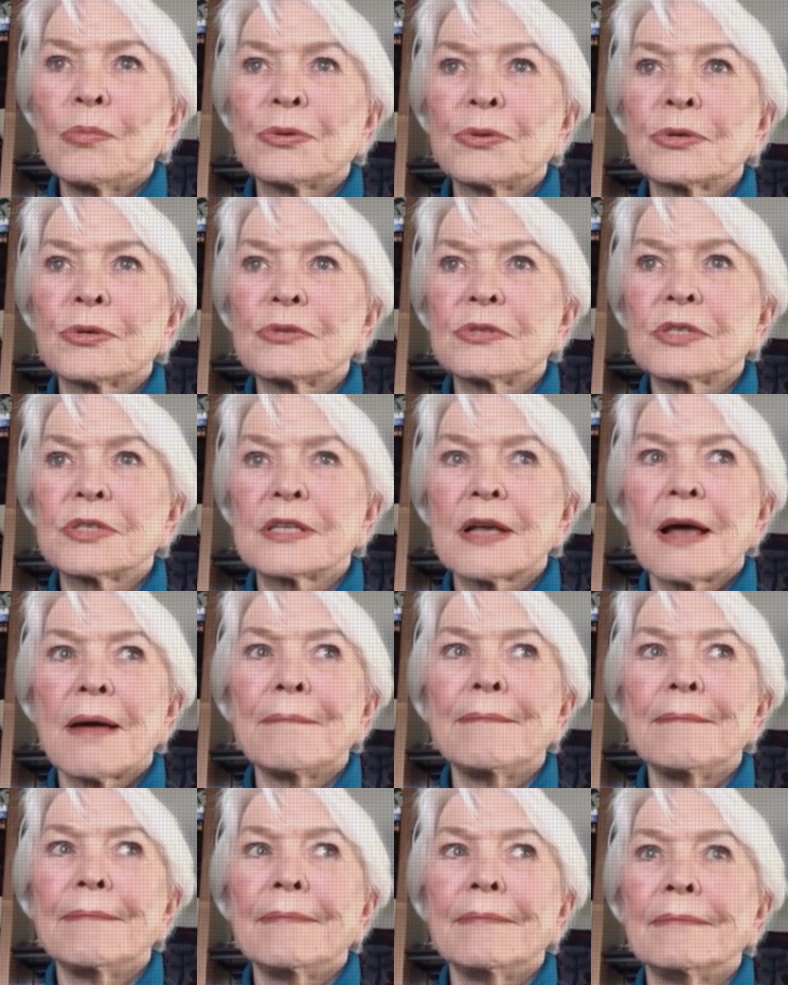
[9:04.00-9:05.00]
through
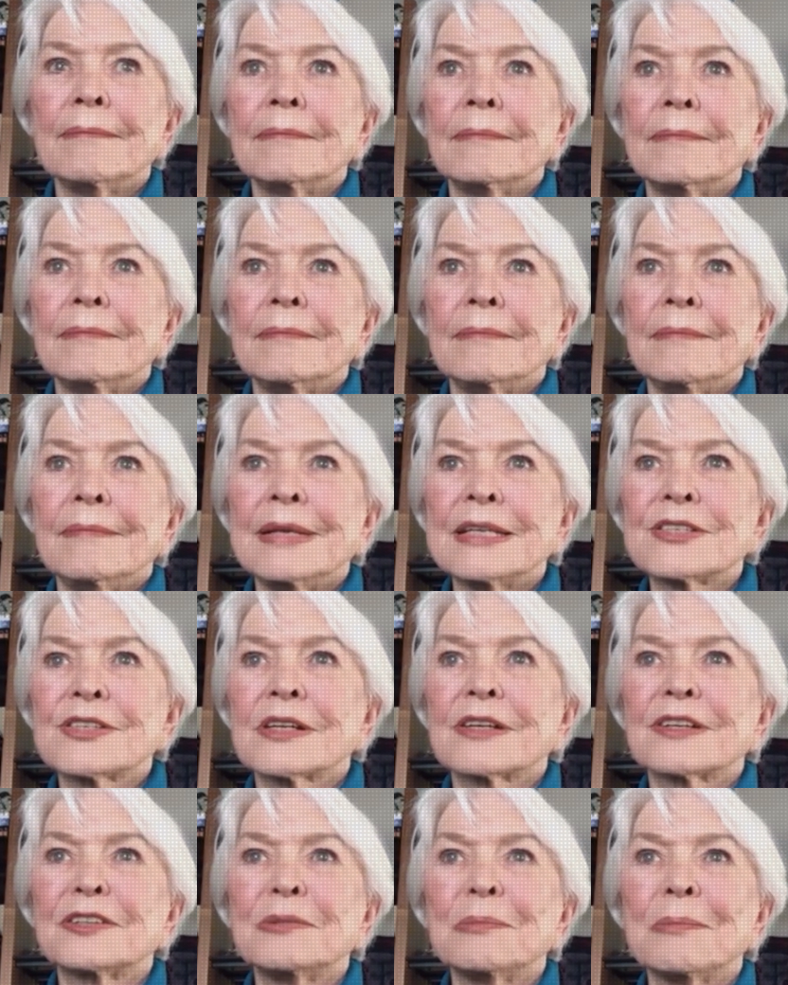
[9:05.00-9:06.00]
some
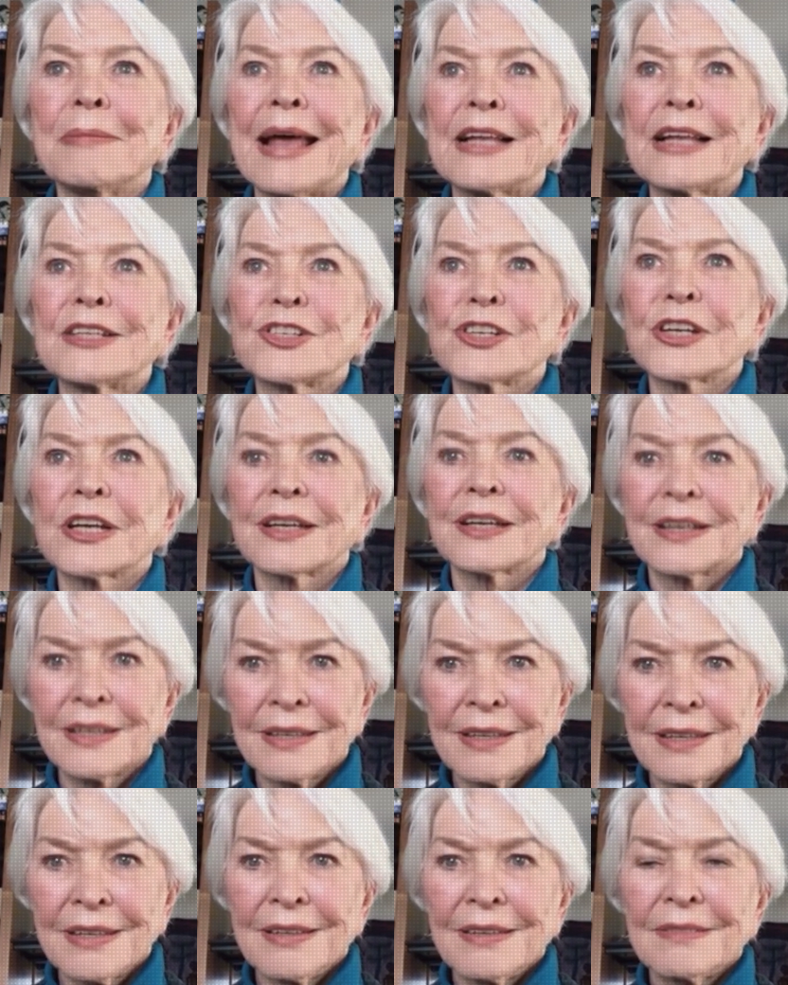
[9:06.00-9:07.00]
mystical magic
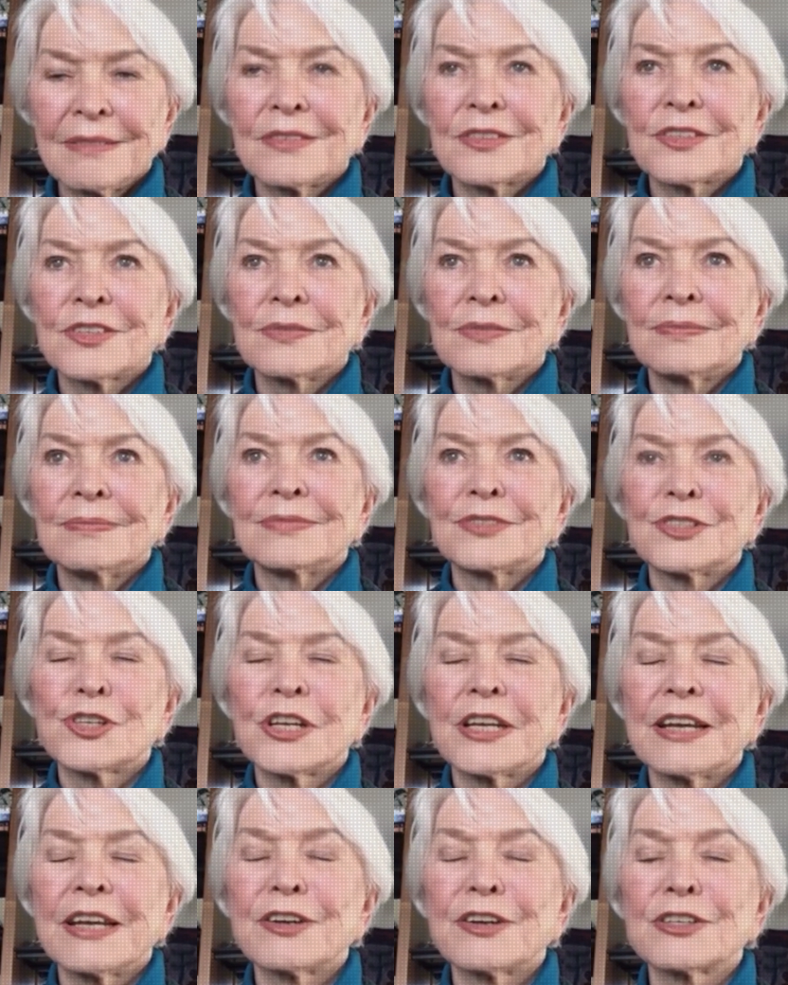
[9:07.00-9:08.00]

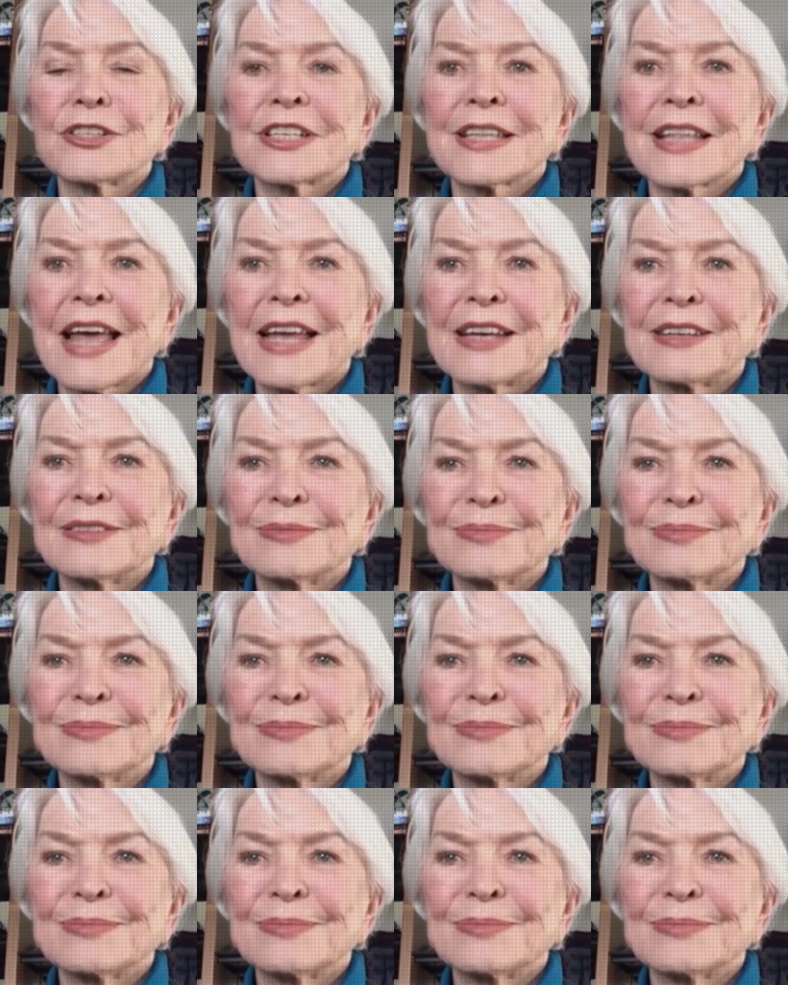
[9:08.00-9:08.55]
she hears that.